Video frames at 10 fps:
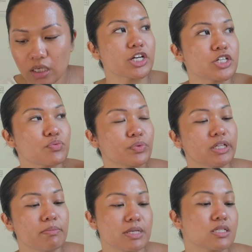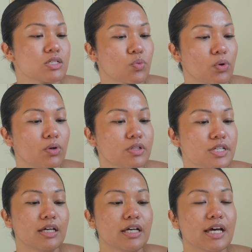I just really miss this world.
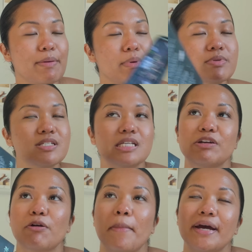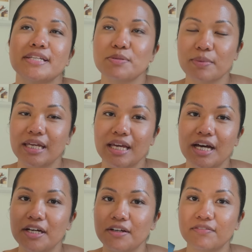The MMC reminds me
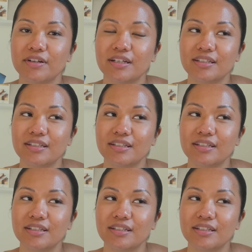of